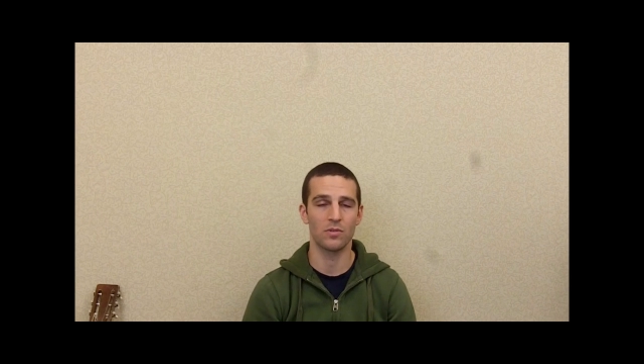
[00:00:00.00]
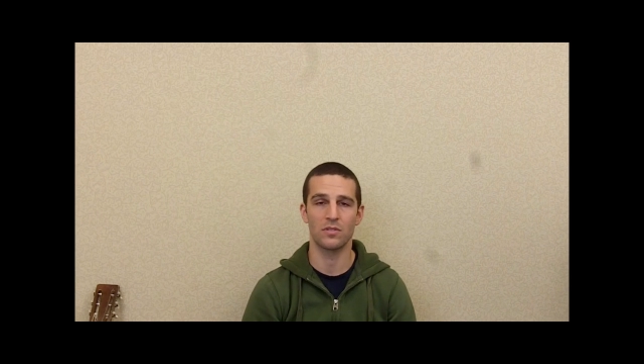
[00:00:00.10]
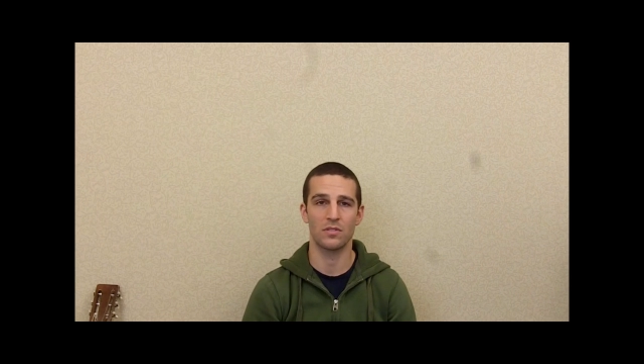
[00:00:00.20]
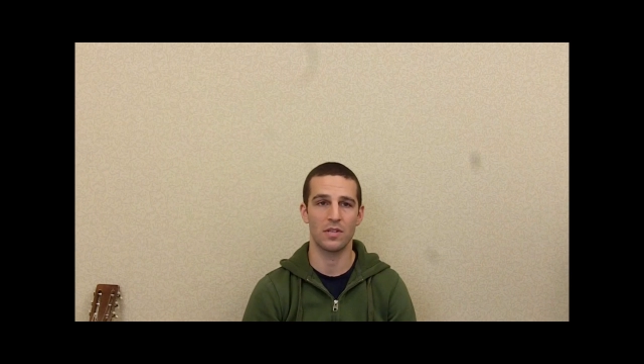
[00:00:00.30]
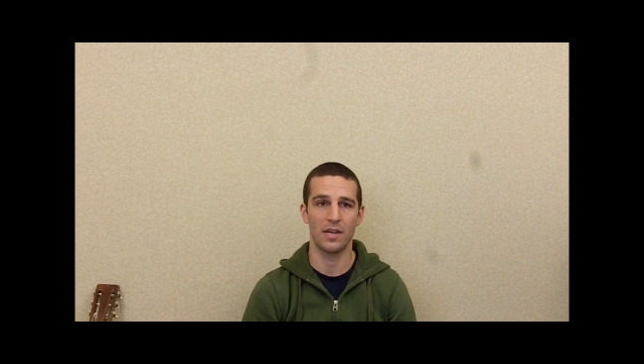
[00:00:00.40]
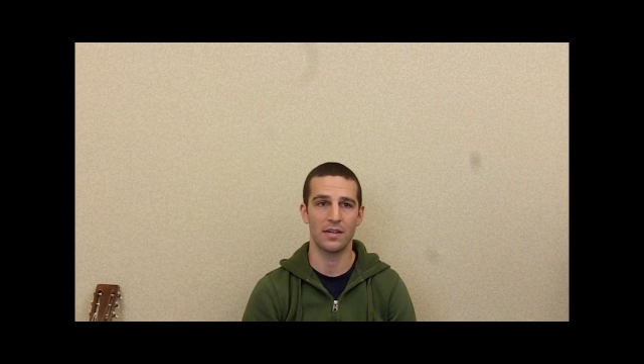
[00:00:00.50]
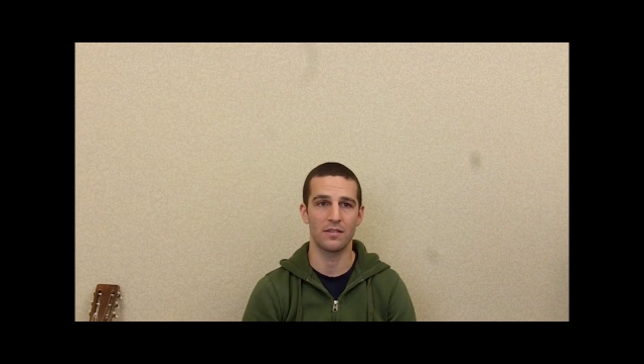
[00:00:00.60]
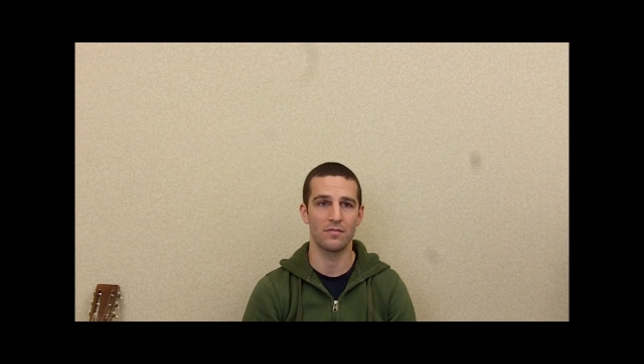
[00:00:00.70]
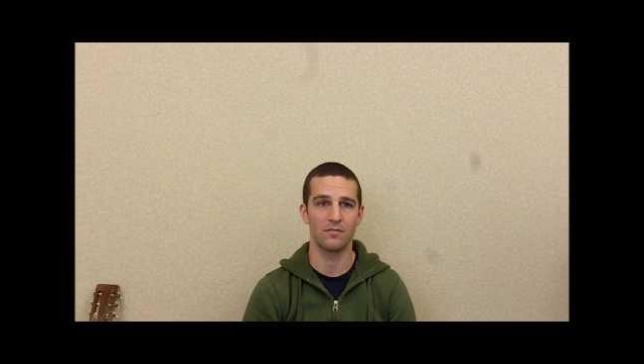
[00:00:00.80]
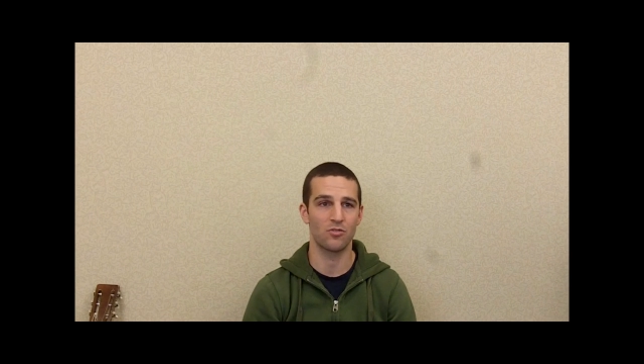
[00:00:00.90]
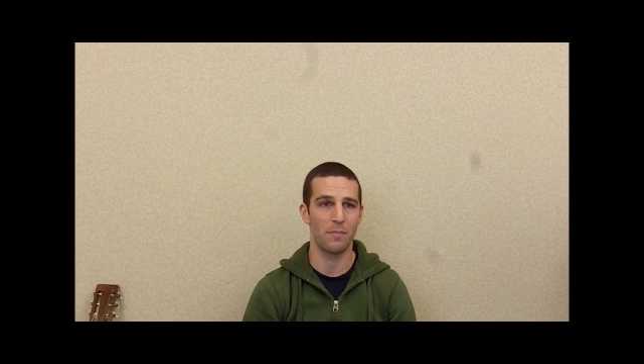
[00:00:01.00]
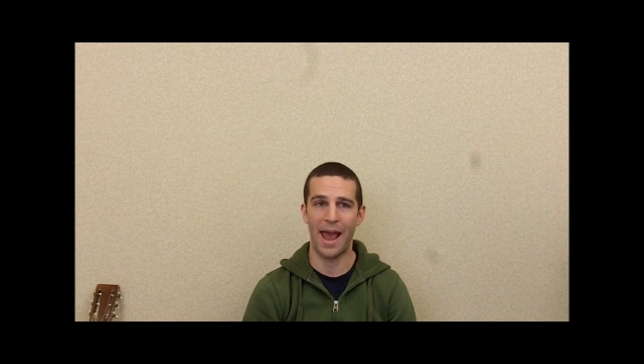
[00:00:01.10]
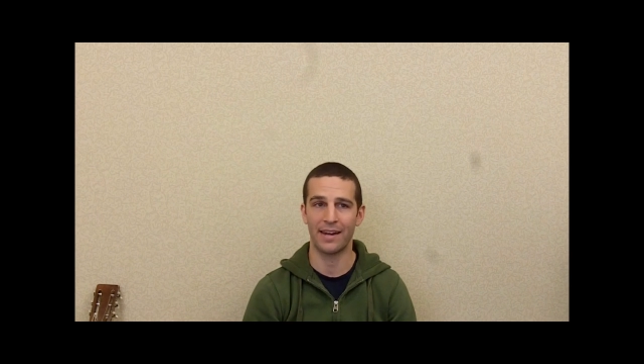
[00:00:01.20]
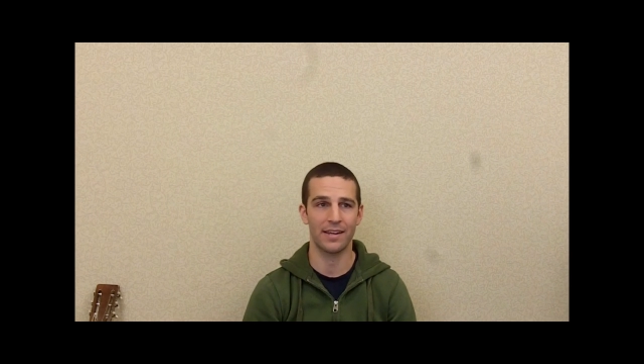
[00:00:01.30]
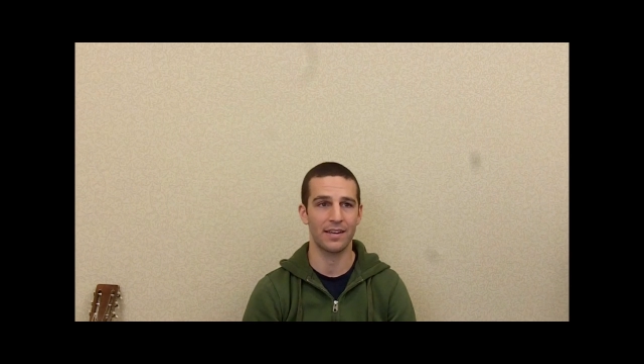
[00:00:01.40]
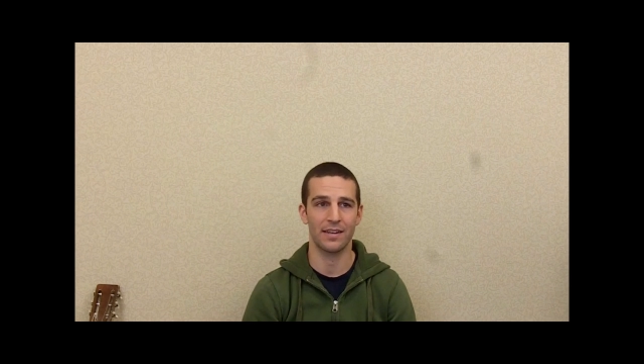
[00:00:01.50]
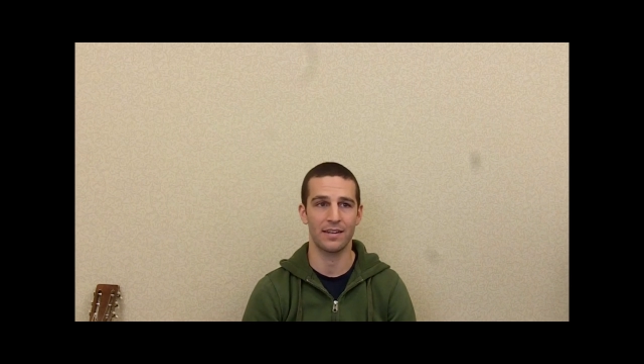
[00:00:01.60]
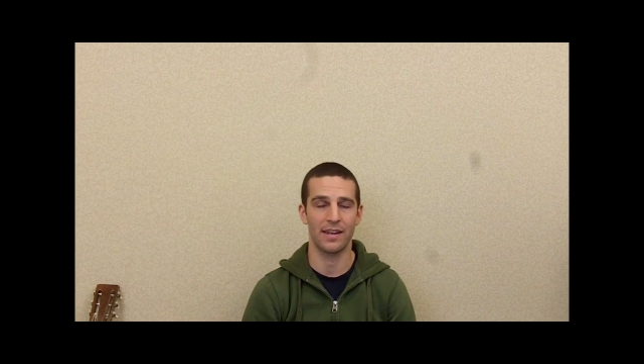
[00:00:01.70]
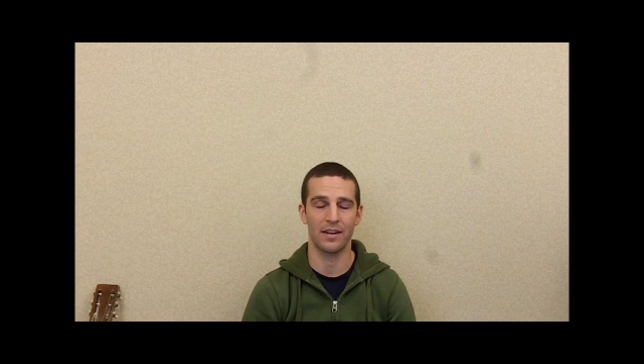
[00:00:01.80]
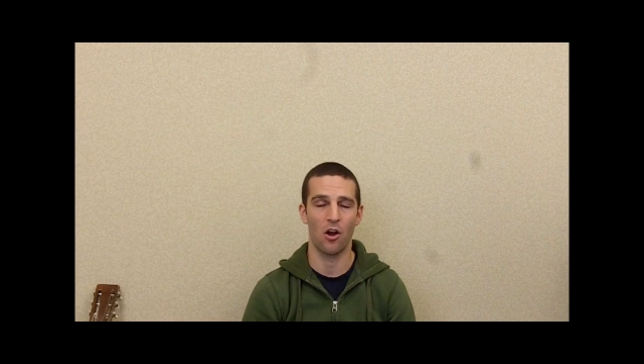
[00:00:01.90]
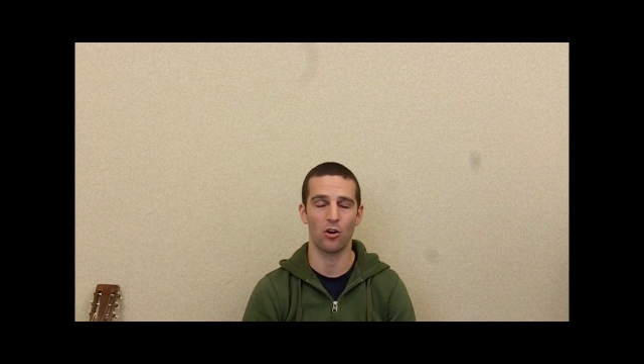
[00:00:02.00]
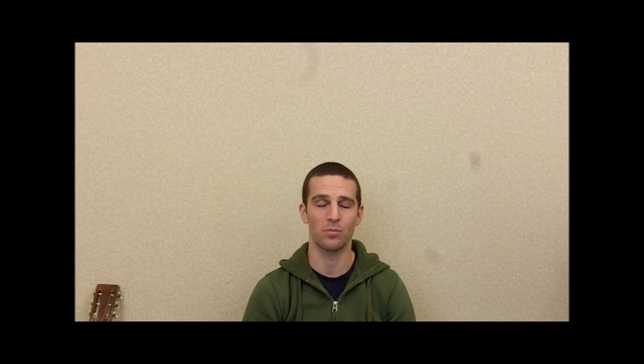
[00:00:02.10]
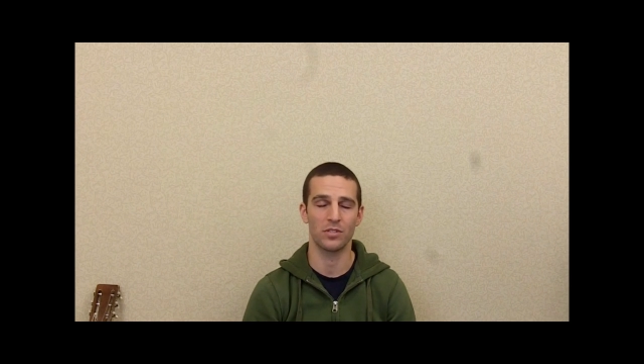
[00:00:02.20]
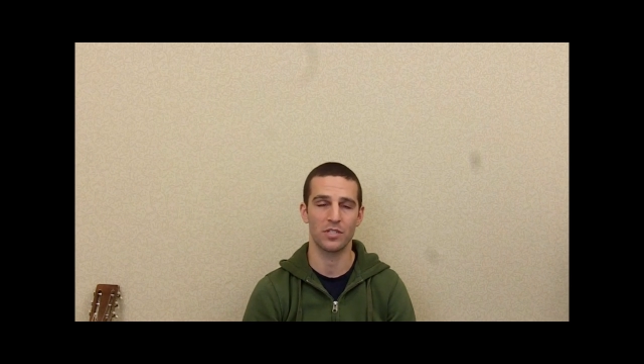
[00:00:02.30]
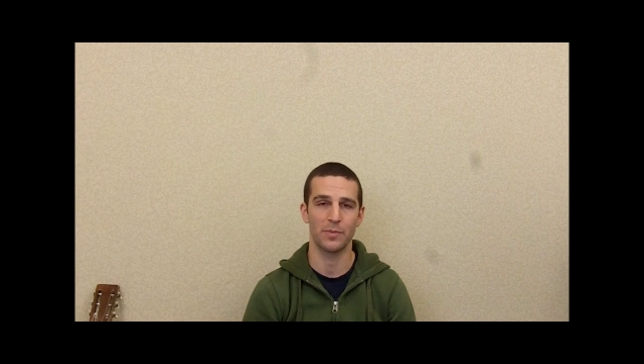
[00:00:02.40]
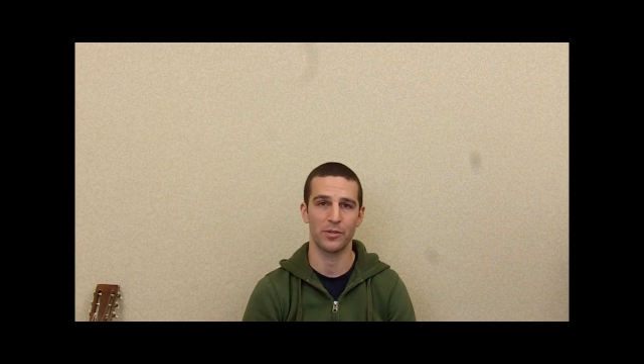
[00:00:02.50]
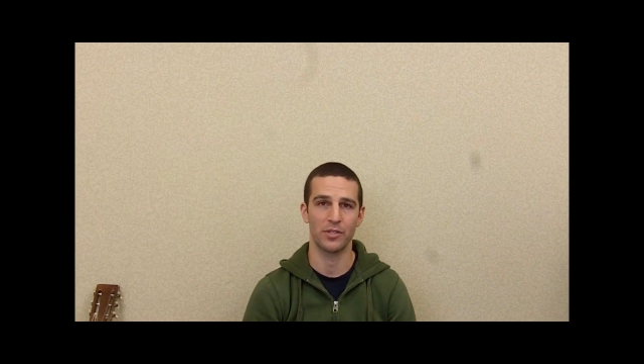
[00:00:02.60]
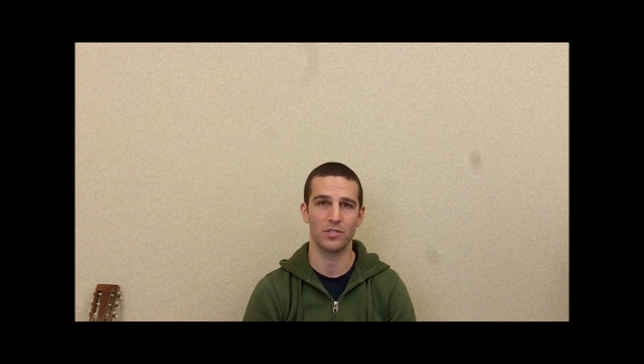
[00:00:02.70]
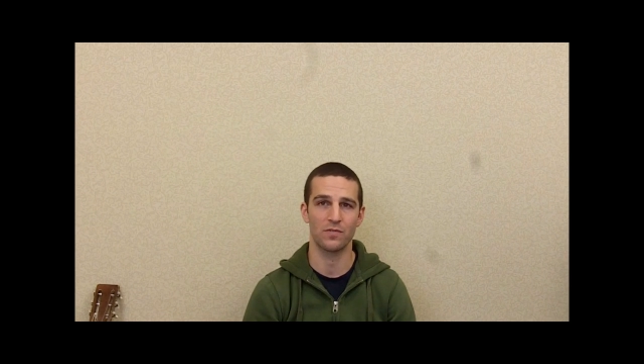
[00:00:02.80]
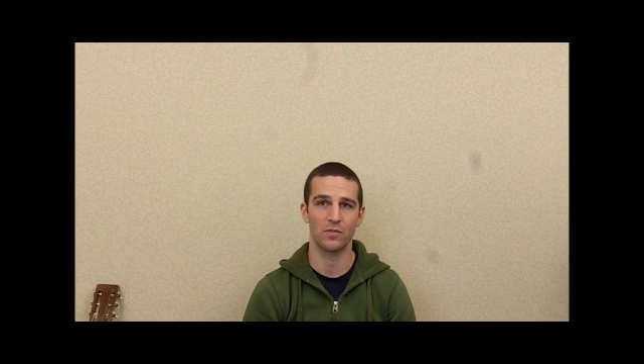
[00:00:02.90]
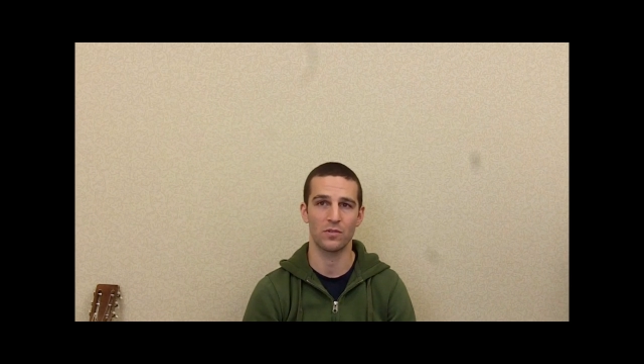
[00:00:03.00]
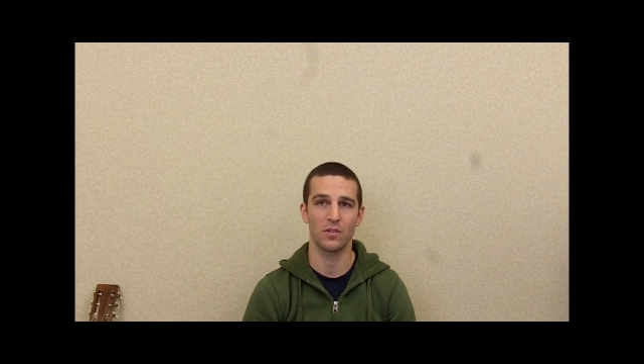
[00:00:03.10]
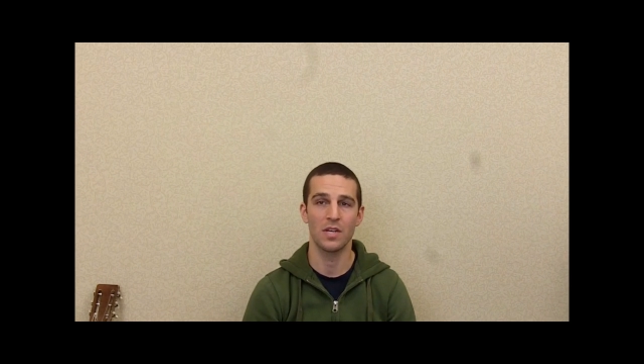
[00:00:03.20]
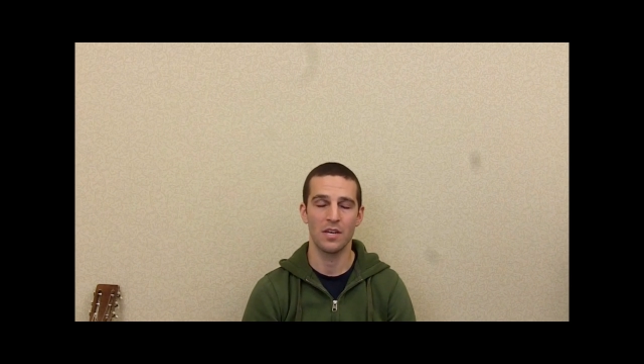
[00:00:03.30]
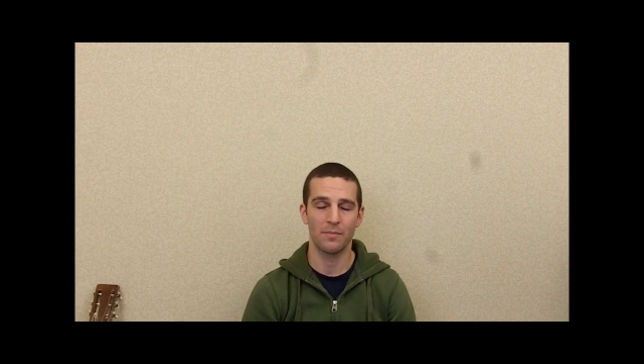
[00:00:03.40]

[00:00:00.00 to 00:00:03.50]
it was traumatic and a horrible experience for